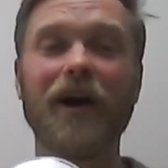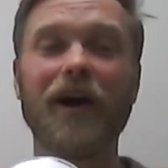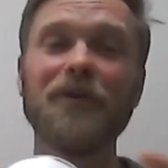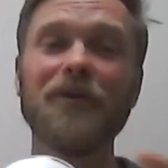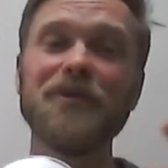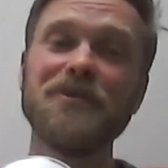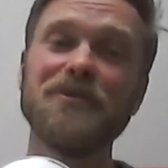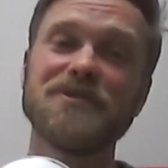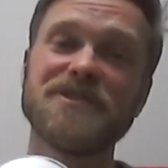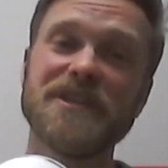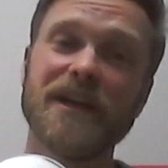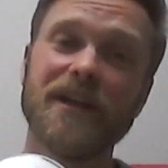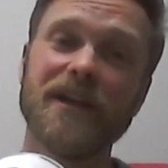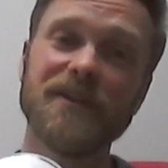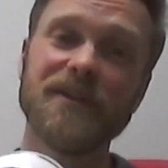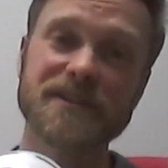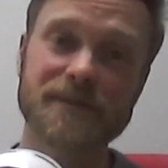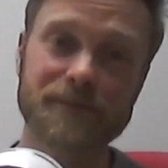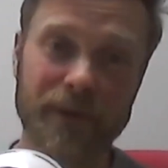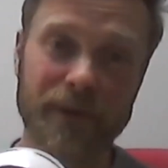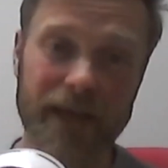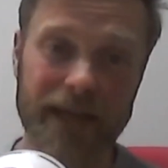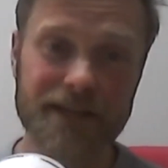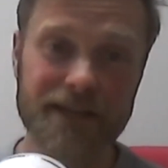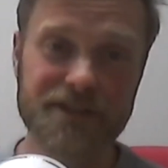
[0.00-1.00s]
do you tell this
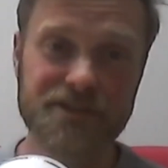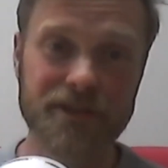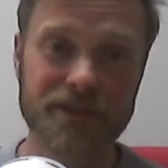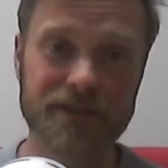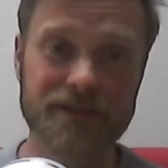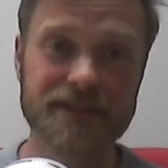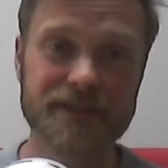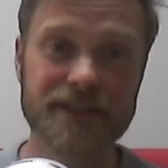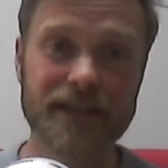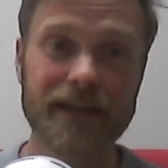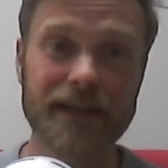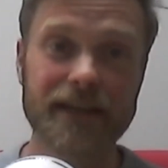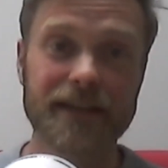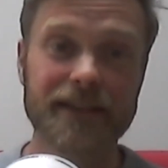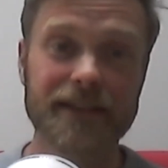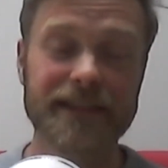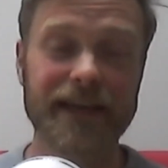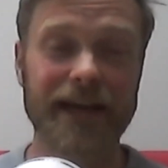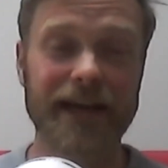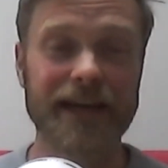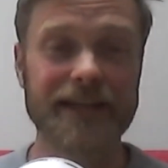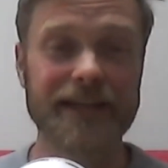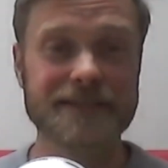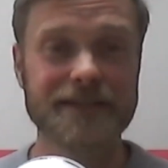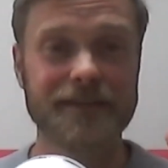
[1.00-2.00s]
patient
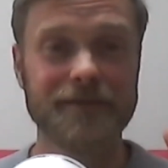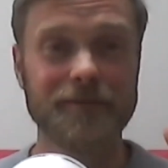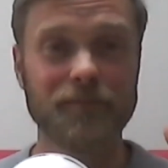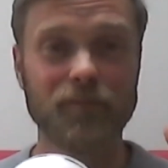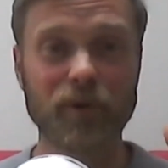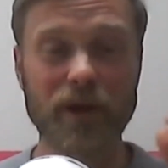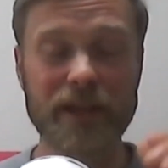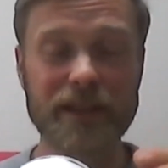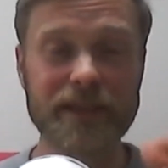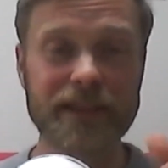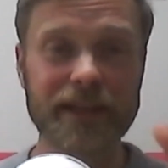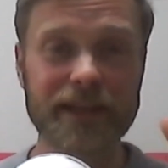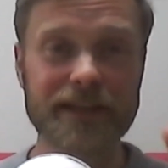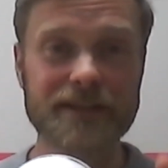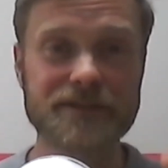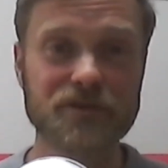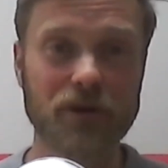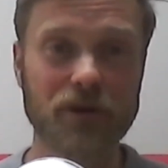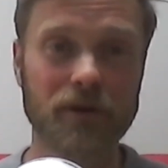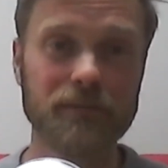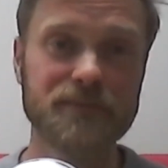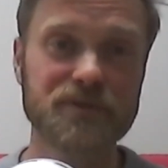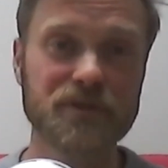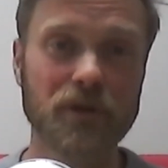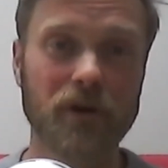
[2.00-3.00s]
that when they
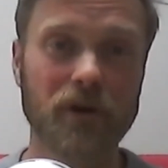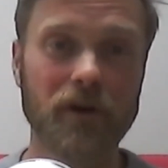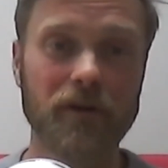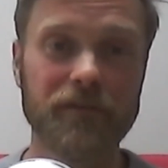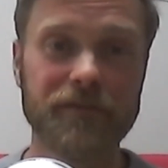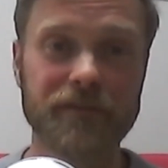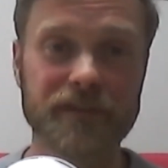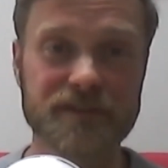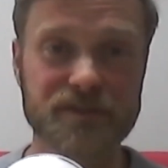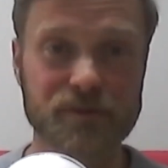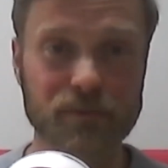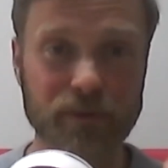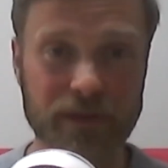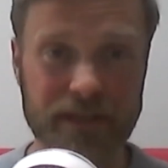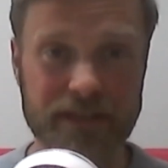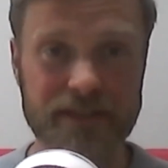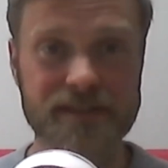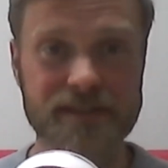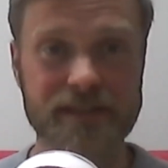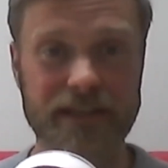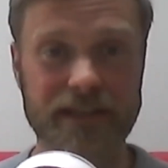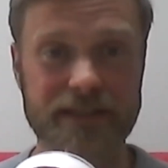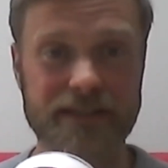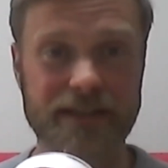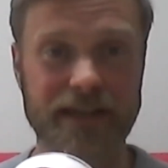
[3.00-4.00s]
jumped off a swing
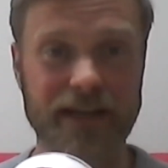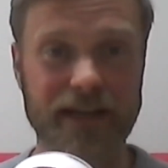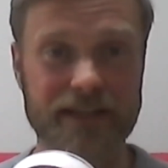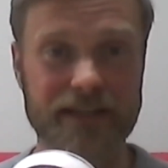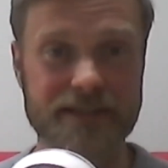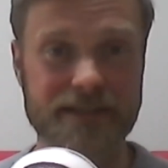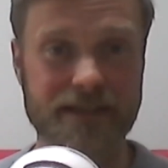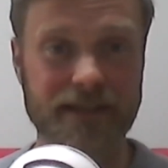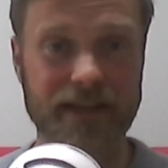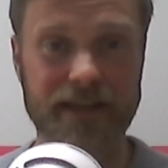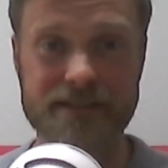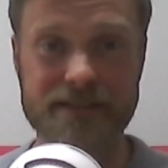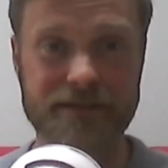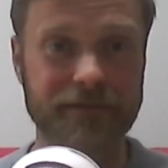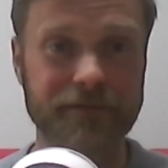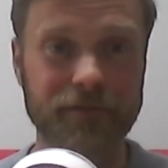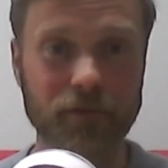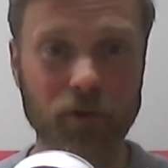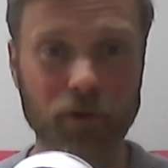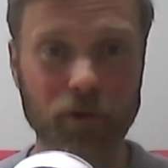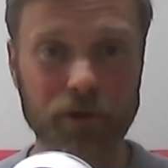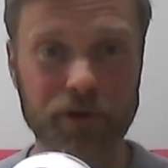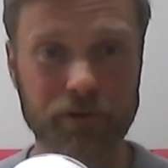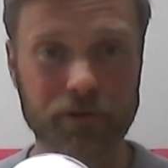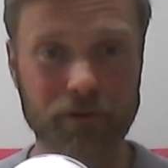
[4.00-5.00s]
set as a
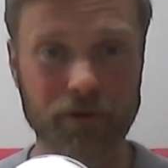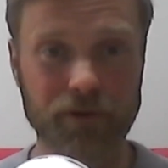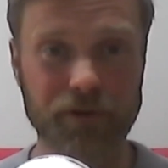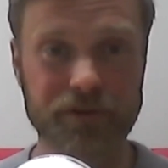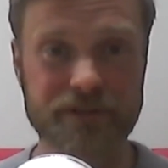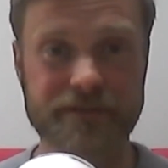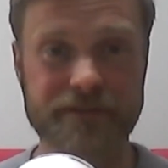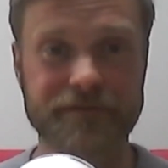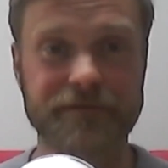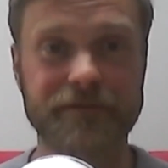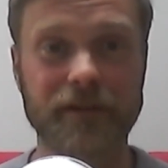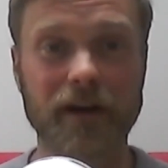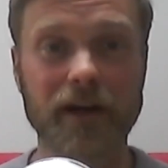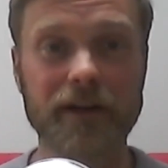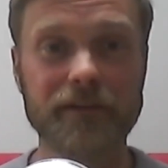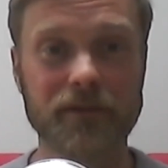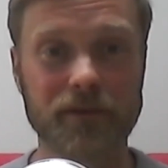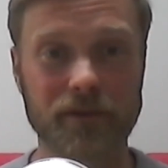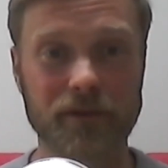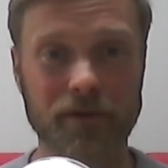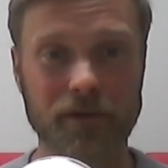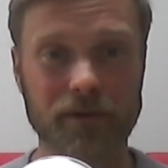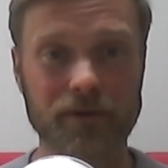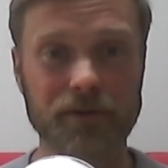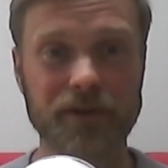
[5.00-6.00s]
4-year-old, as a
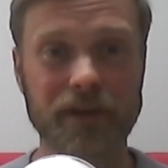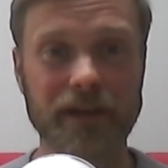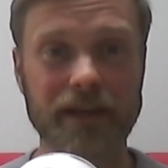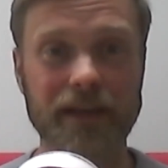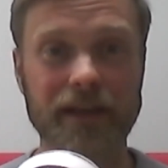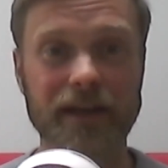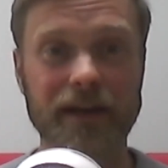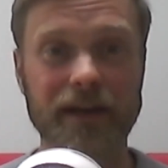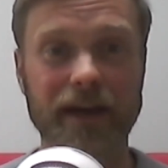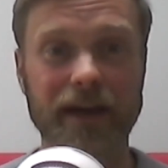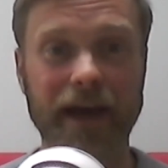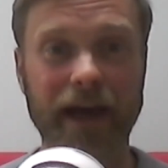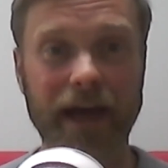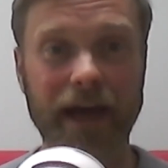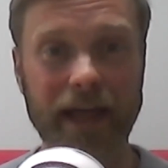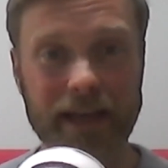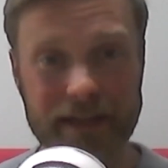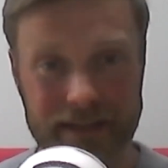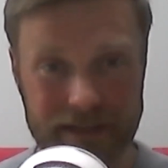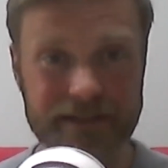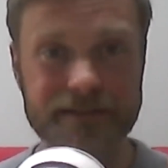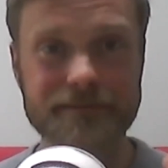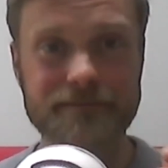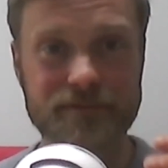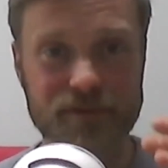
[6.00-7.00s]
5-year-old,
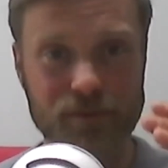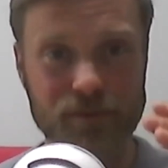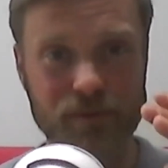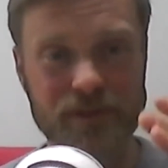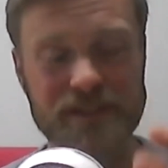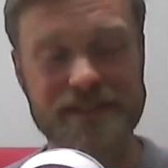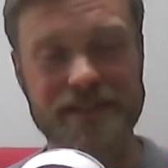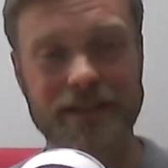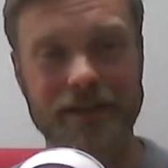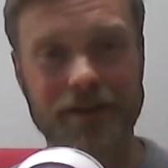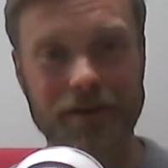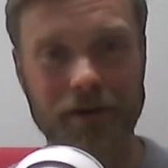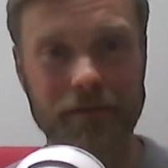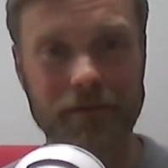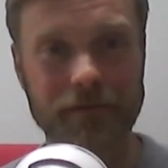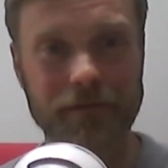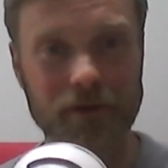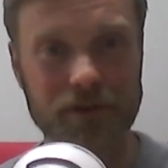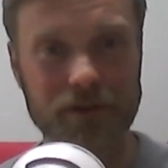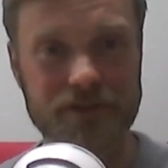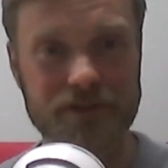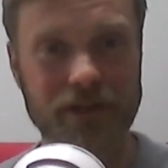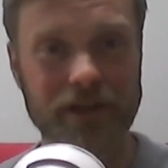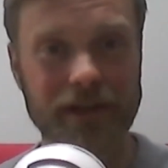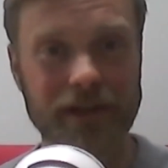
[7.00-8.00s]
and twisted their
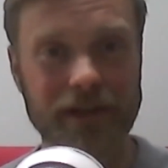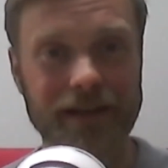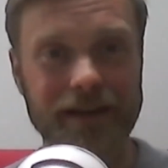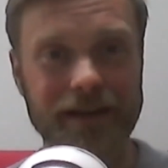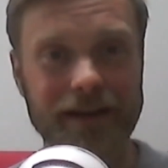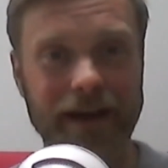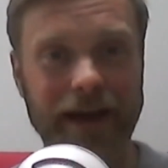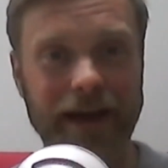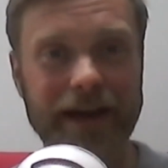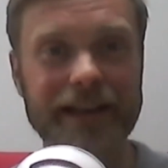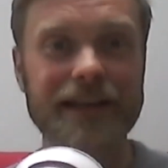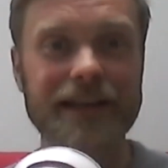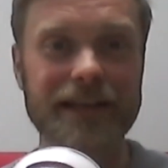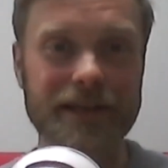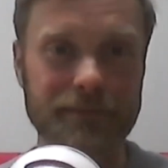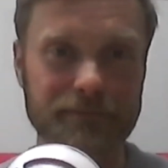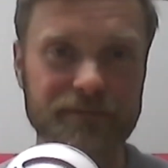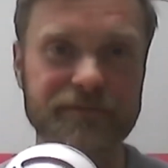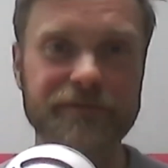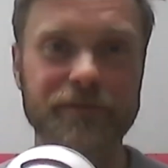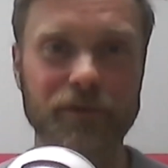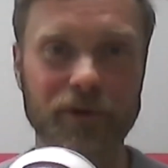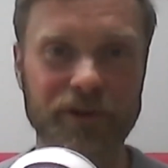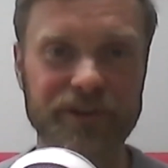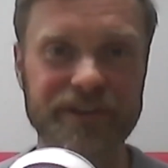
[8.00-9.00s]
foot and
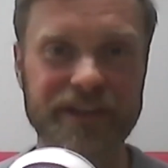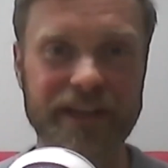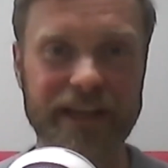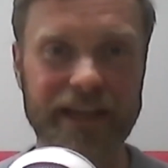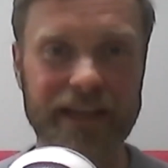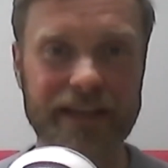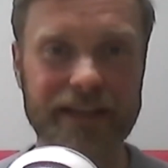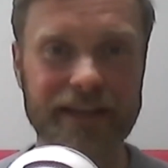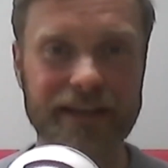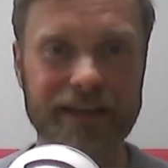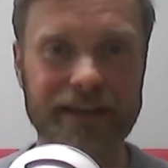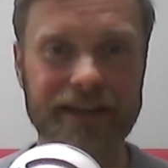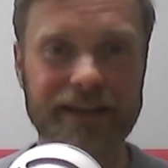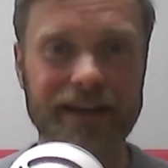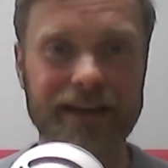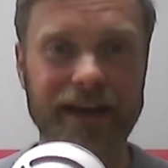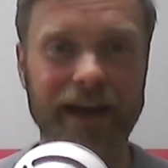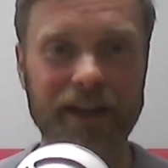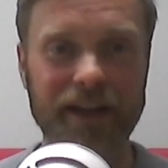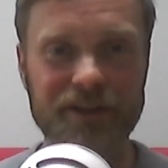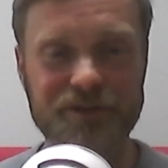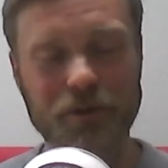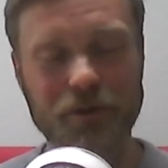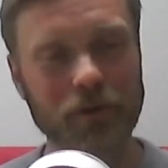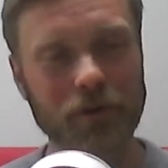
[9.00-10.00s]
limped for a day
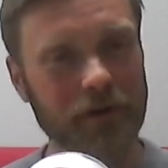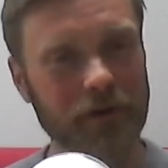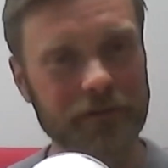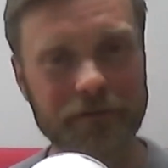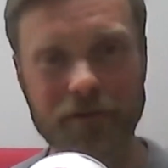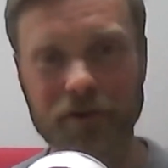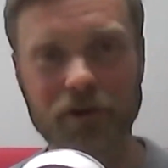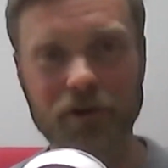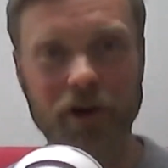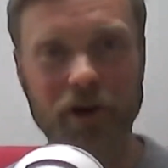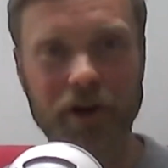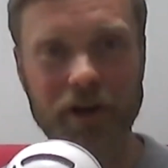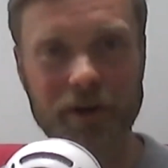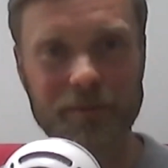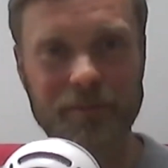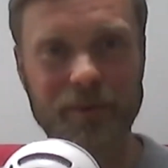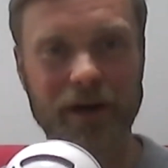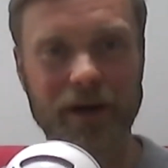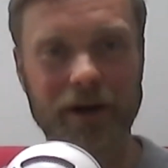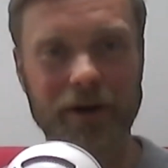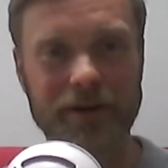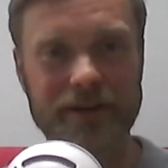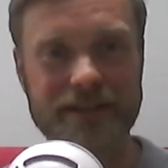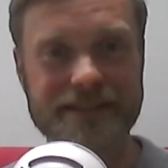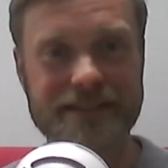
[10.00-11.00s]
and totally forgot
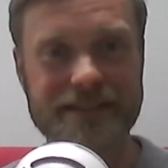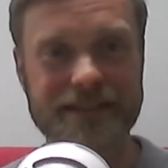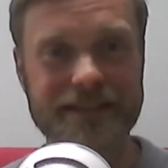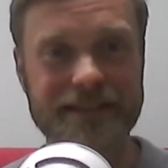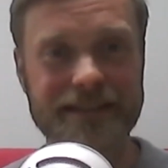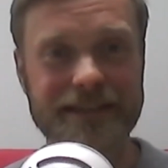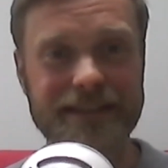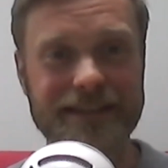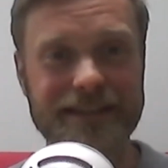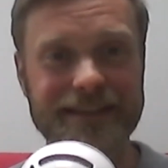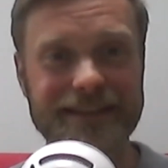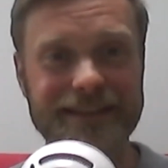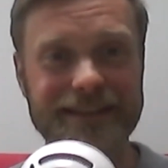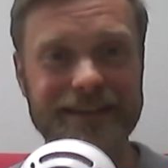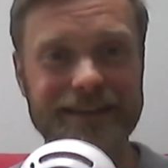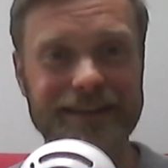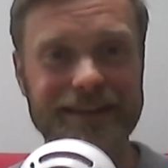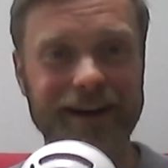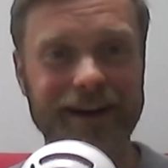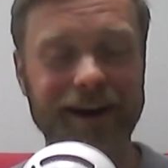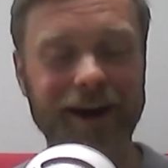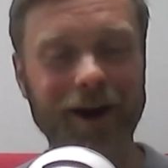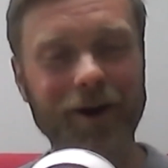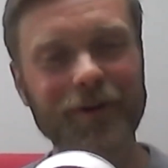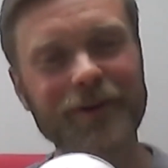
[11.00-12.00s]
about it,
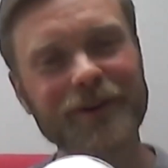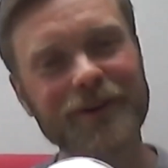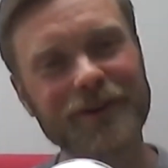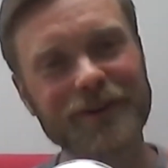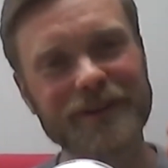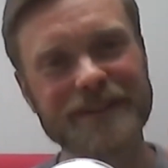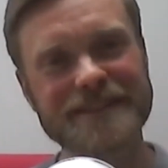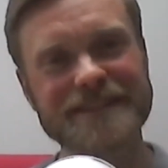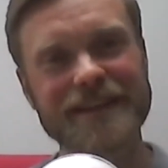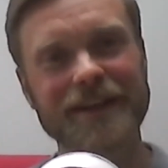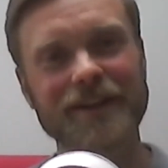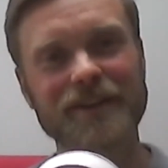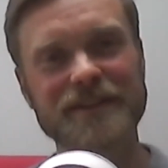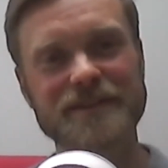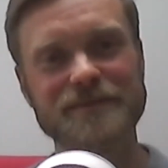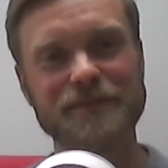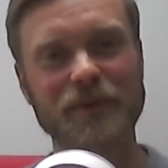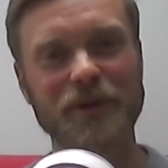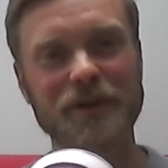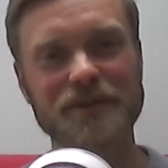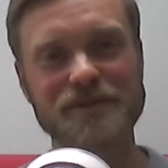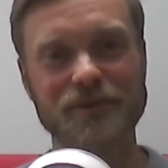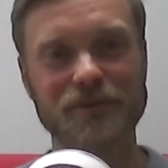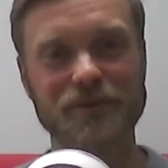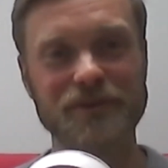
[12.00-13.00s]
how are you going to tell this
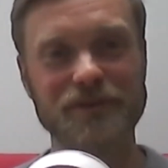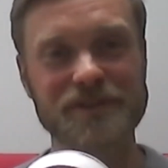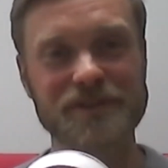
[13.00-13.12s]
person who is